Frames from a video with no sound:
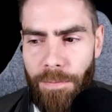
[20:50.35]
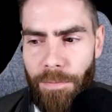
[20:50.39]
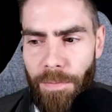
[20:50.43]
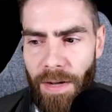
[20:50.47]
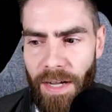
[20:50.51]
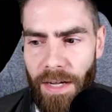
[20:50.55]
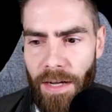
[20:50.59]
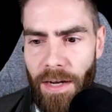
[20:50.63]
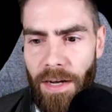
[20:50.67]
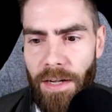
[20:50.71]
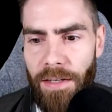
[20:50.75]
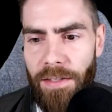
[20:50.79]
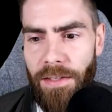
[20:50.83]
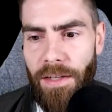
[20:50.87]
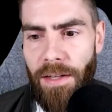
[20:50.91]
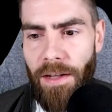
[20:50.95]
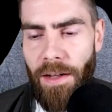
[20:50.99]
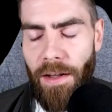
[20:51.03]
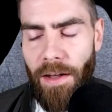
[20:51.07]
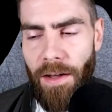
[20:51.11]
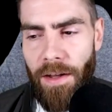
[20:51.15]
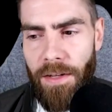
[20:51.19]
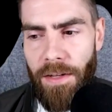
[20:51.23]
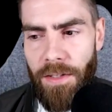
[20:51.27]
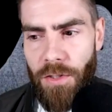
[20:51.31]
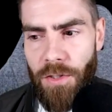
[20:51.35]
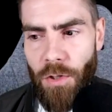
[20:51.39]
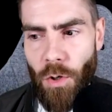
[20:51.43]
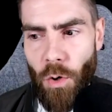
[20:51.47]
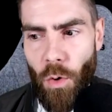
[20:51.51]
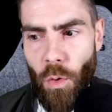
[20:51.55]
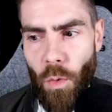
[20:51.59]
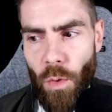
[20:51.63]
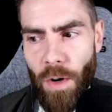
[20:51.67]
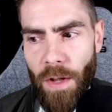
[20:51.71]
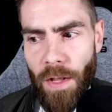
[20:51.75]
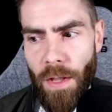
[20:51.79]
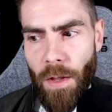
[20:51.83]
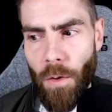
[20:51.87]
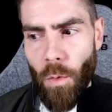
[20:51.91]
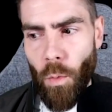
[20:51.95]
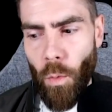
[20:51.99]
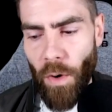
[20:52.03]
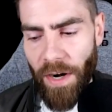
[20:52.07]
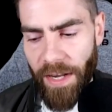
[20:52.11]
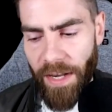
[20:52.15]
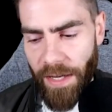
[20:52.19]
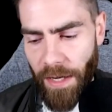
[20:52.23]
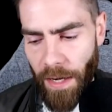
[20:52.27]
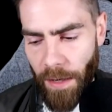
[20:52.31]
My God. Uh, so
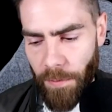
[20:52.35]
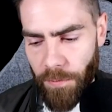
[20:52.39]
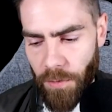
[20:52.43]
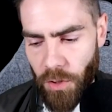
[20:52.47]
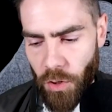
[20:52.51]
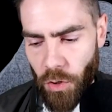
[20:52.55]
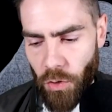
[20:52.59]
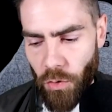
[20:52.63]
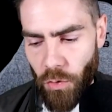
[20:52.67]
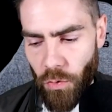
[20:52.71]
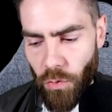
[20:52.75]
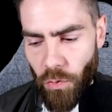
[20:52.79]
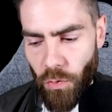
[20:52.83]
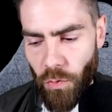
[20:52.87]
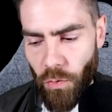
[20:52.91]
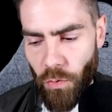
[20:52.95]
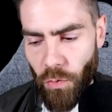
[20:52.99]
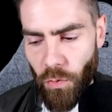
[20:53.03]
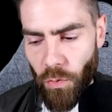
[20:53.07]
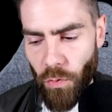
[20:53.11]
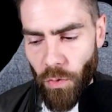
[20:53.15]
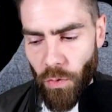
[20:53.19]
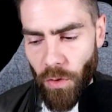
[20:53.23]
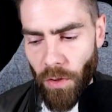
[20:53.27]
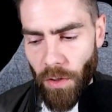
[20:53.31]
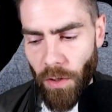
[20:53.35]
when it comes to